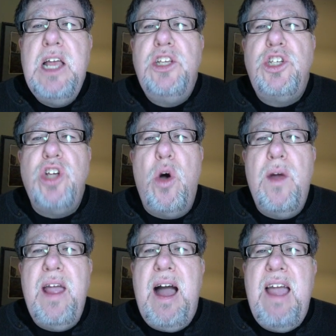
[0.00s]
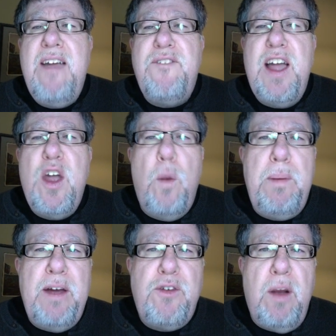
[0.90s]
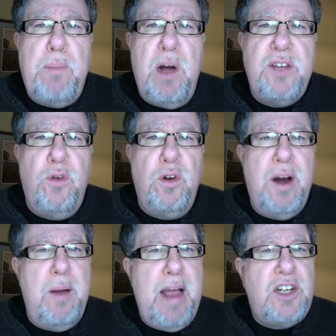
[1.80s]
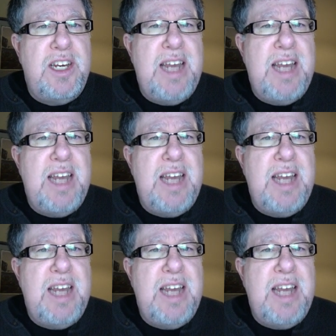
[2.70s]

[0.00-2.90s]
So I, if I open my Dropbox folder, I'm actually